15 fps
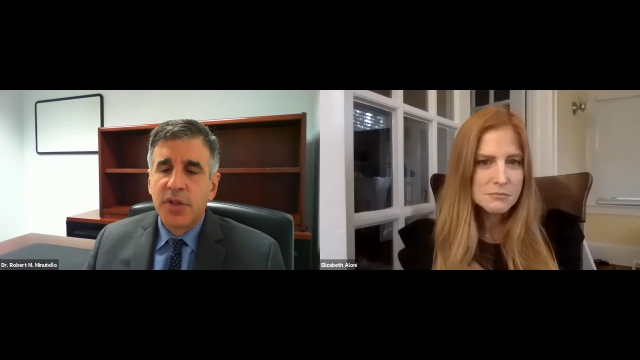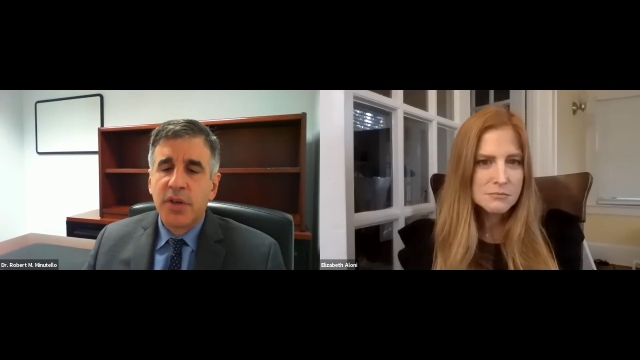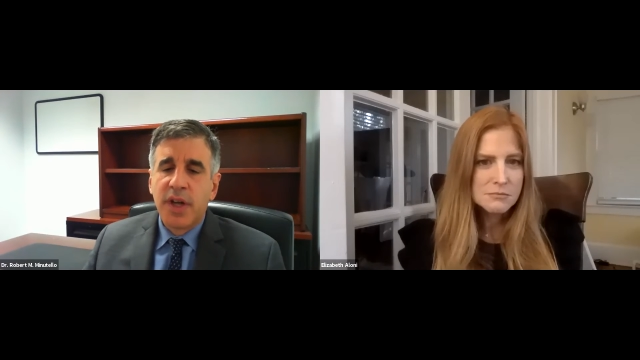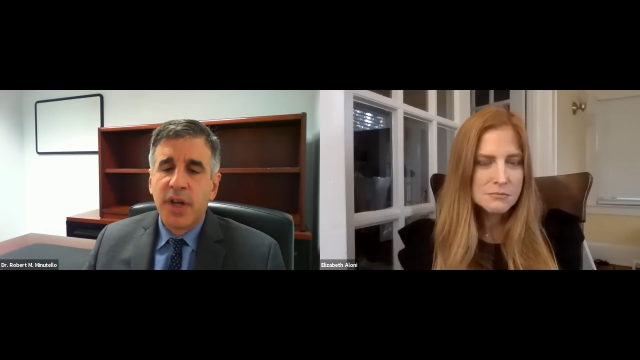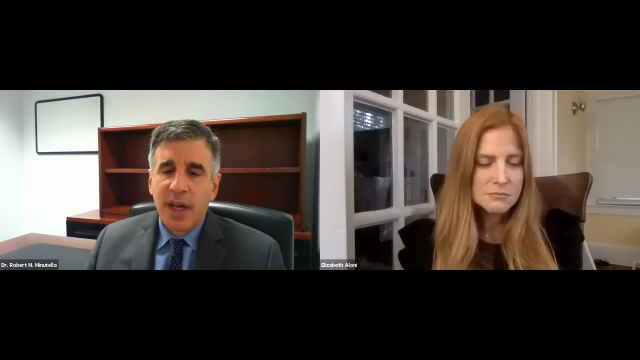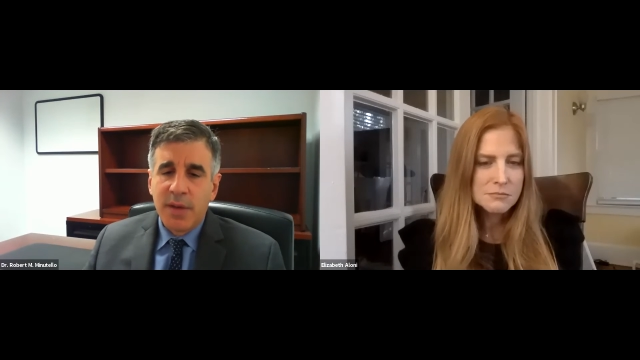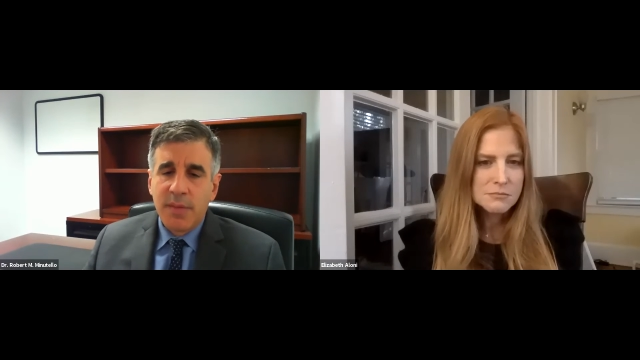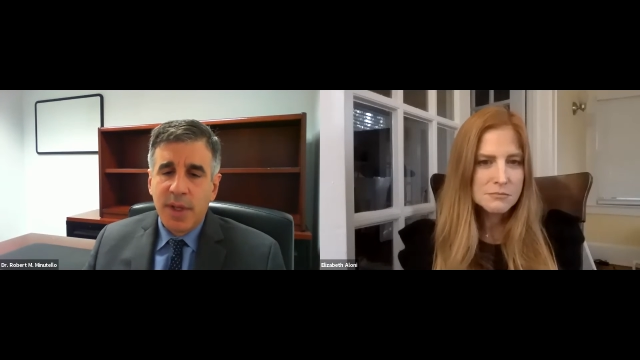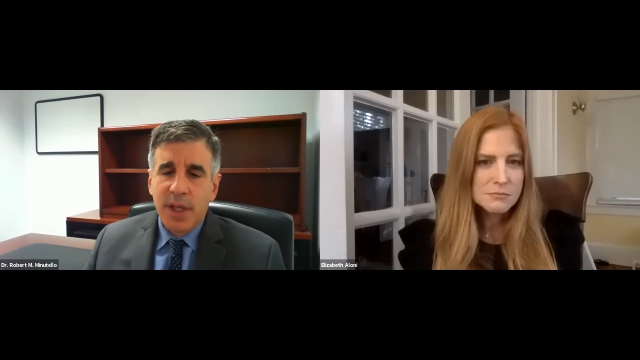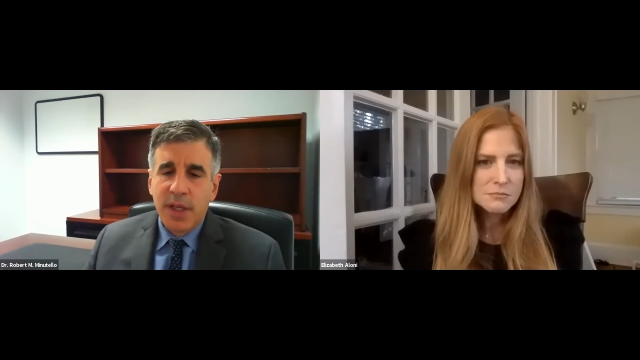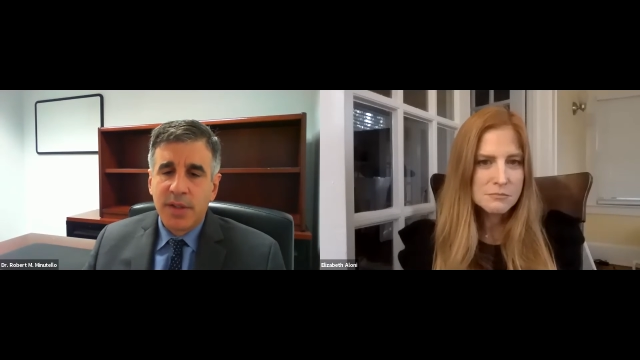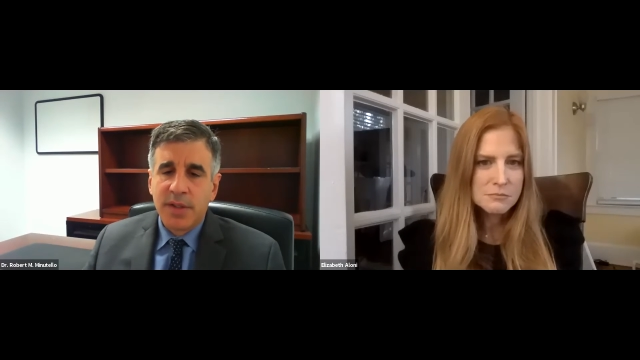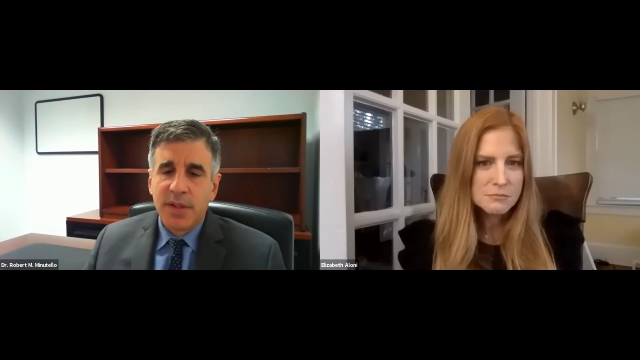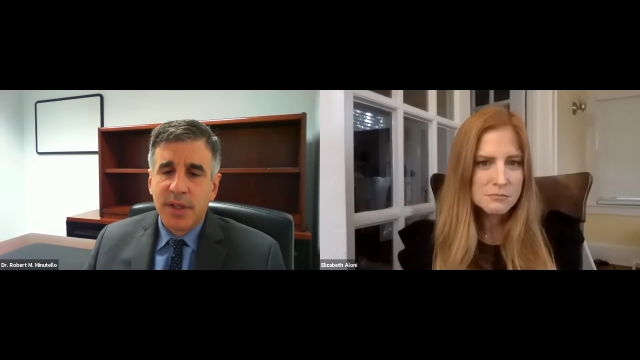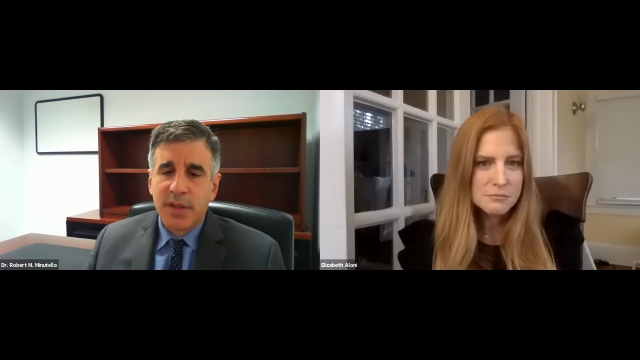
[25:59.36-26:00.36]
Speaker 1: a
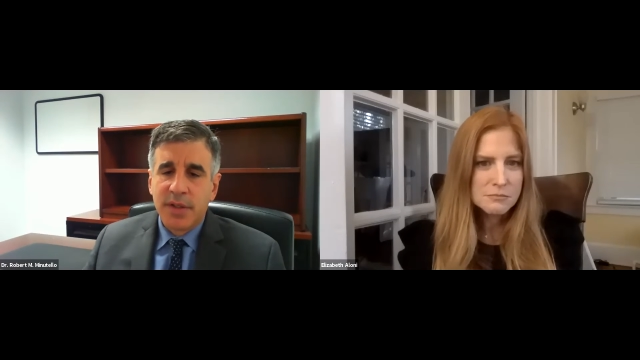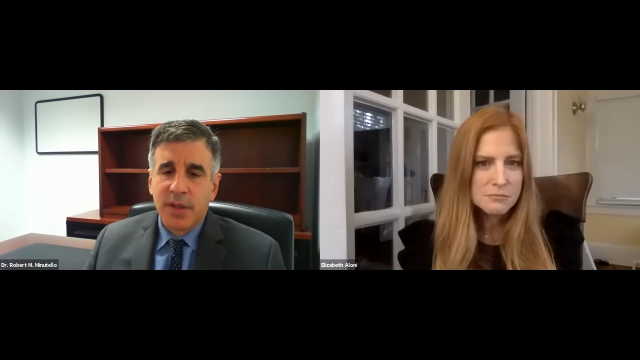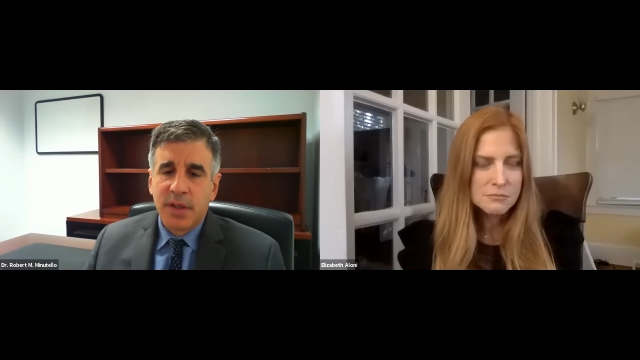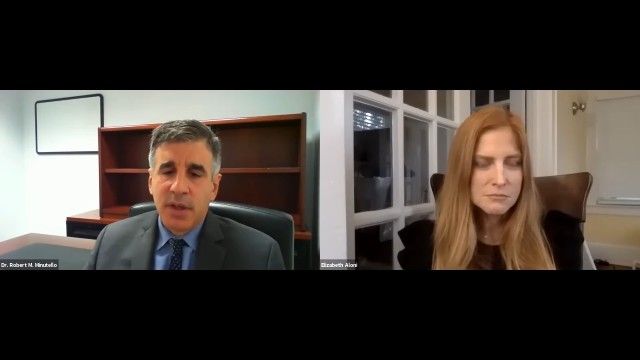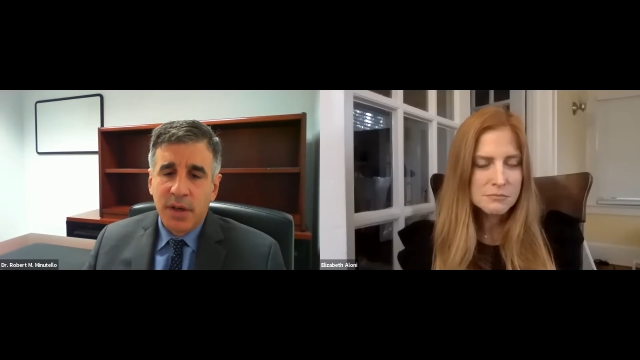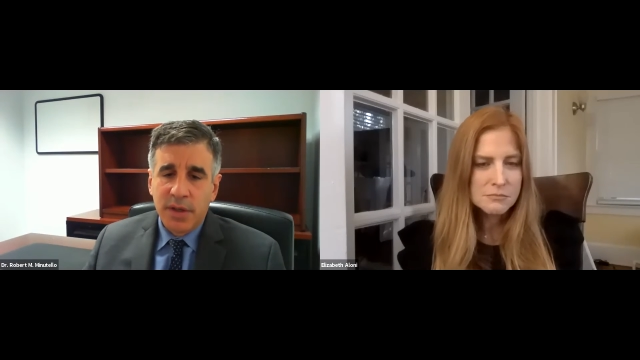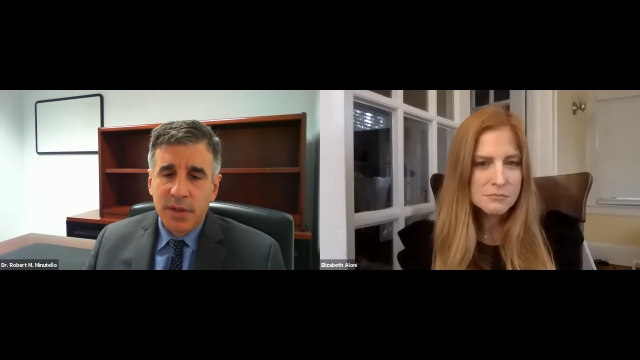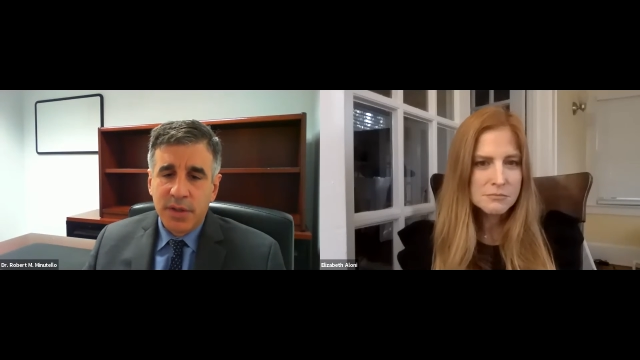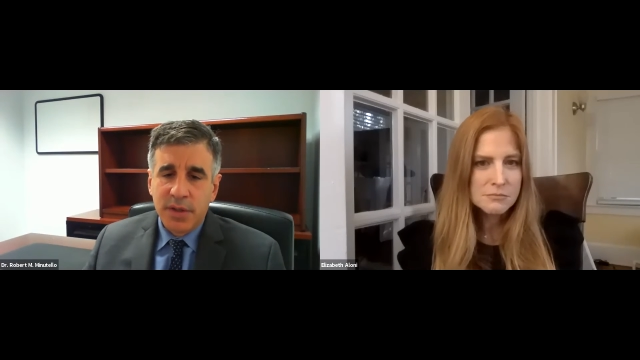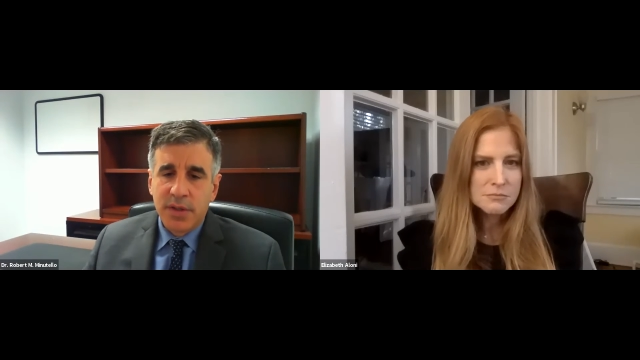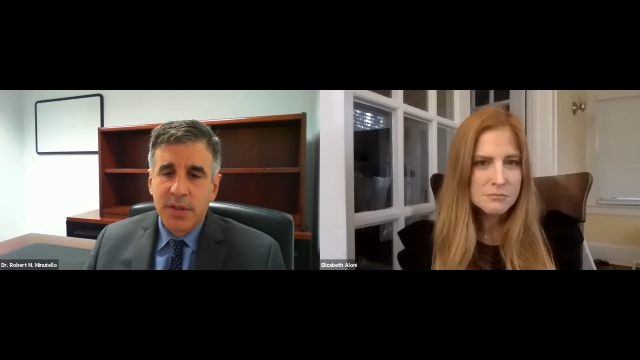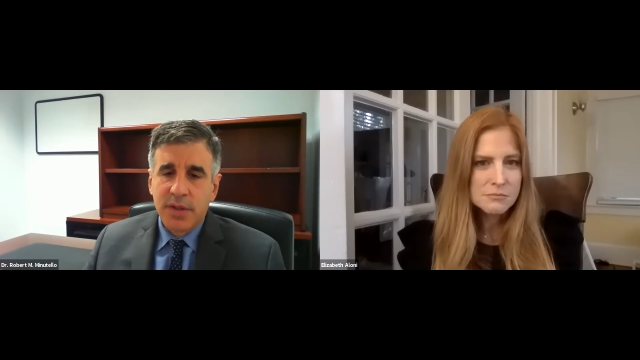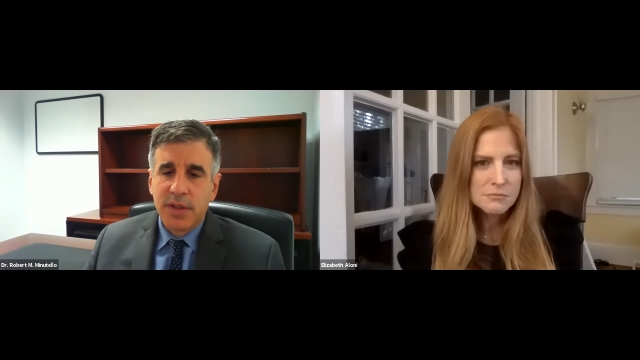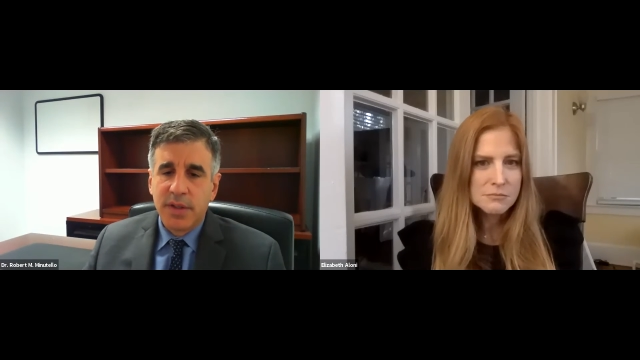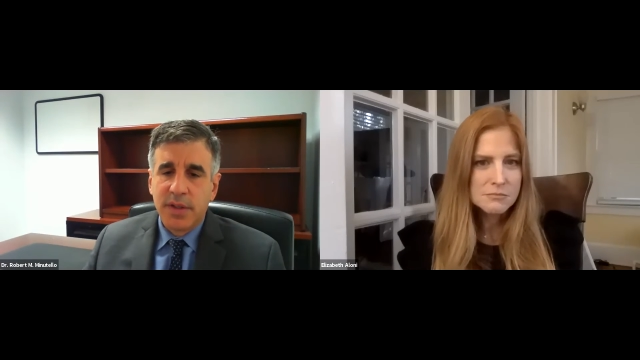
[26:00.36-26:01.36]
sternotomy is a
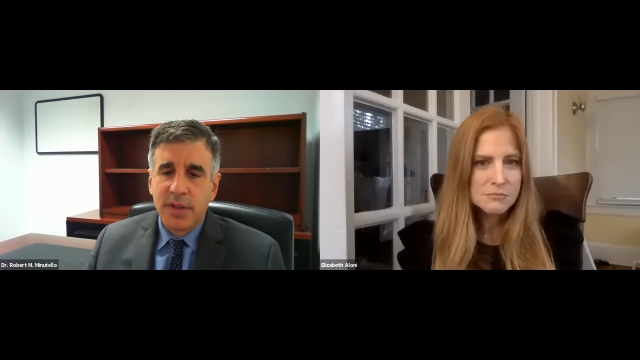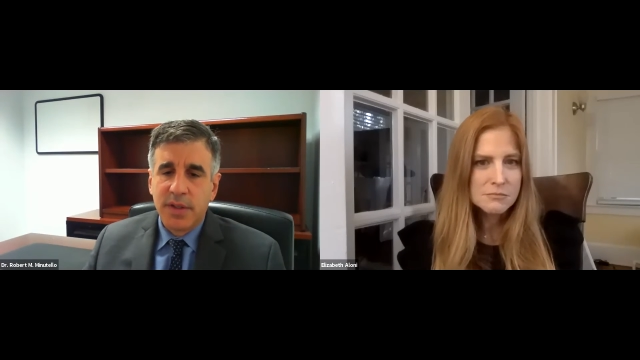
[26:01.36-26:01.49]
large